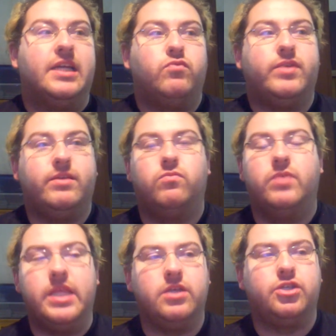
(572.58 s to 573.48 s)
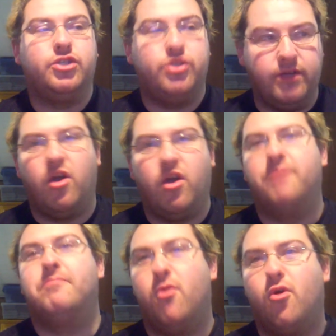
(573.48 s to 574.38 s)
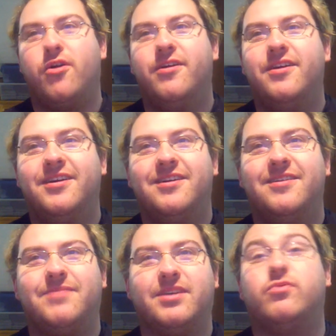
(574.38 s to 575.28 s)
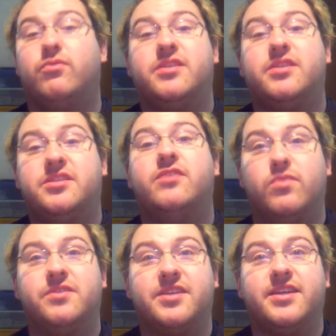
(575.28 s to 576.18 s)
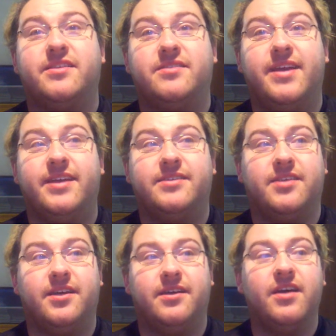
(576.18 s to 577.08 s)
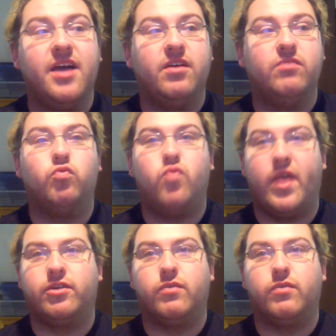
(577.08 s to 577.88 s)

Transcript: We really should have gone more, because we really did want to get that record.